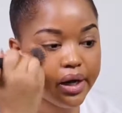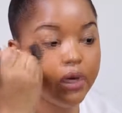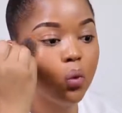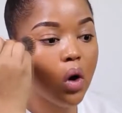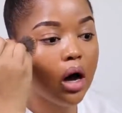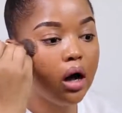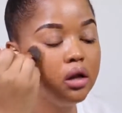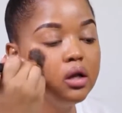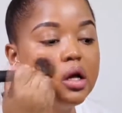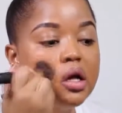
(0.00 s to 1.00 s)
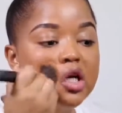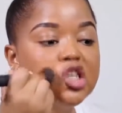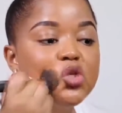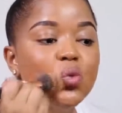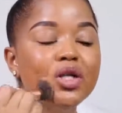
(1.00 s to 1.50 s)
in well,
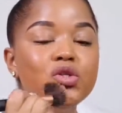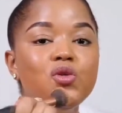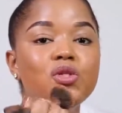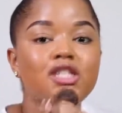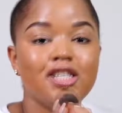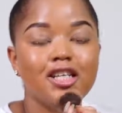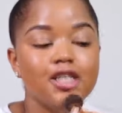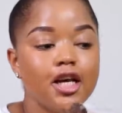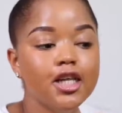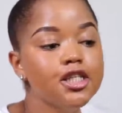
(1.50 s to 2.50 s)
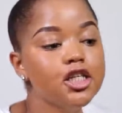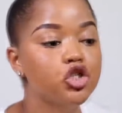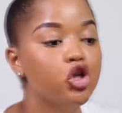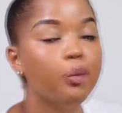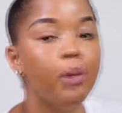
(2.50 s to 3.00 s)
because once you set it, it's
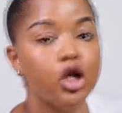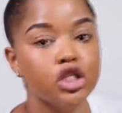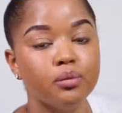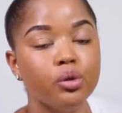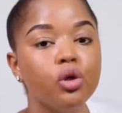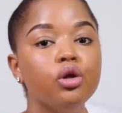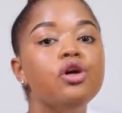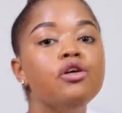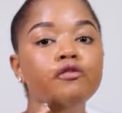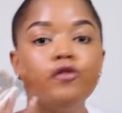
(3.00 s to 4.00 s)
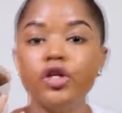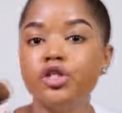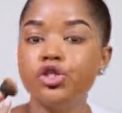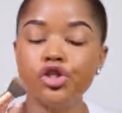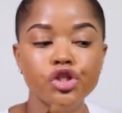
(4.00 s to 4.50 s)
not possible for it
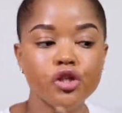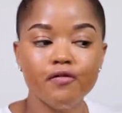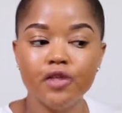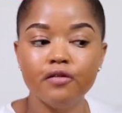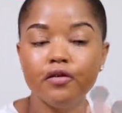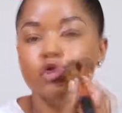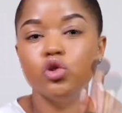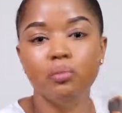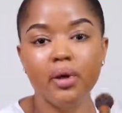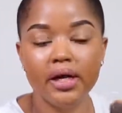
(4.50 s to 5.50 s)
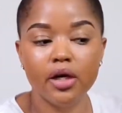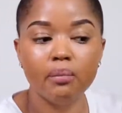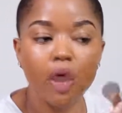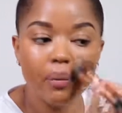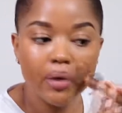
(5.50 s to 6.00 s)
to shift and for you to blend it
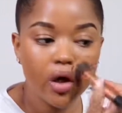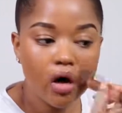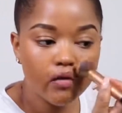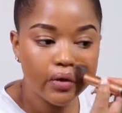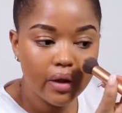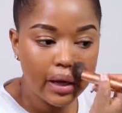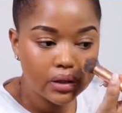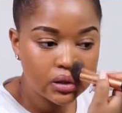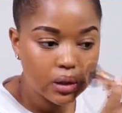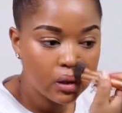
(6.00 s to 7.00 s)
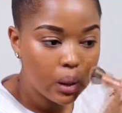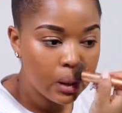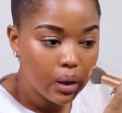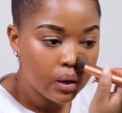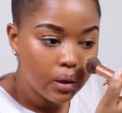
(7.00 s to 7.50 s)
properly after that.
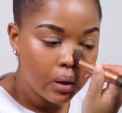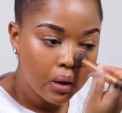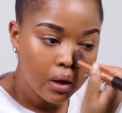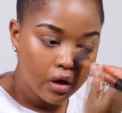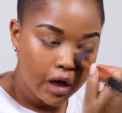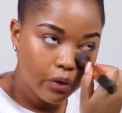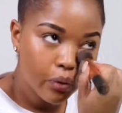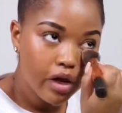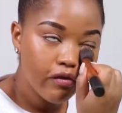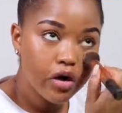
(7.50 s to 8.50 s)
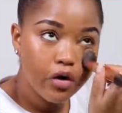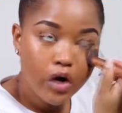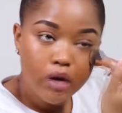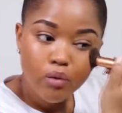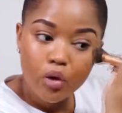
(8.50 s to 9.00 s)
And whatever
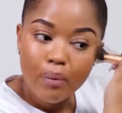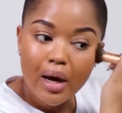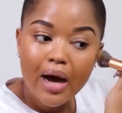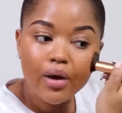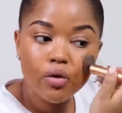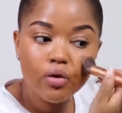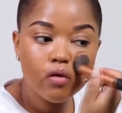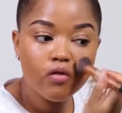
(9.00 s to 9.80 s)
cream you apply on your